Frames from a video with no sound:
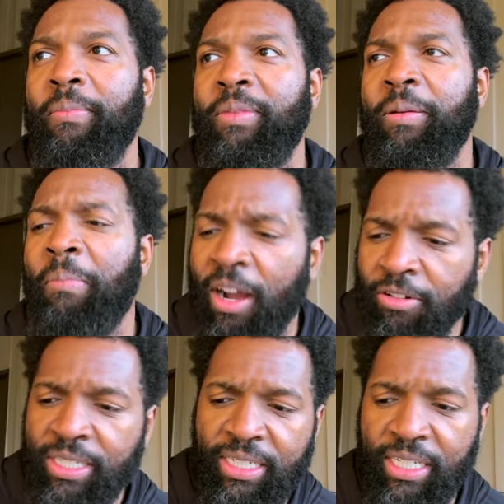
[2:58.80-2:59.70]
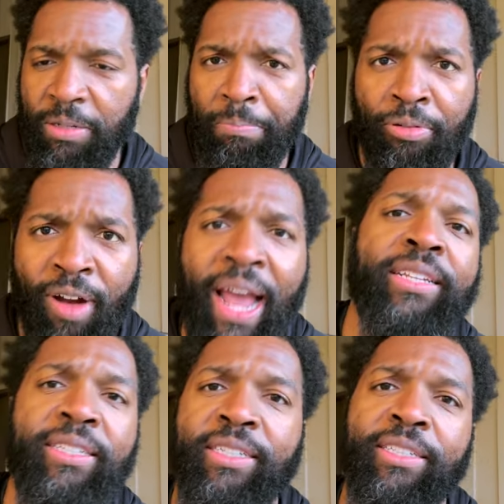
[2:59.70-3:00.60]
democracy is a
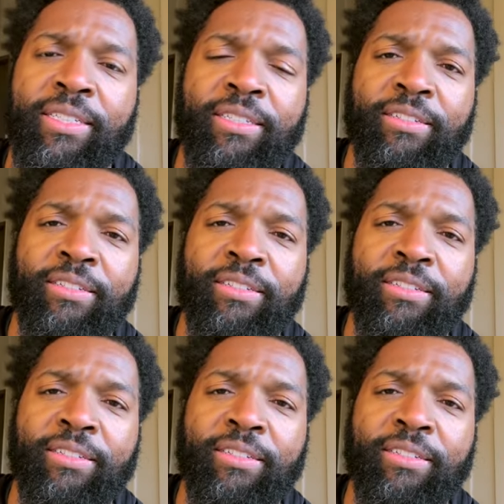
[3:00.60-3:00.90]
practice.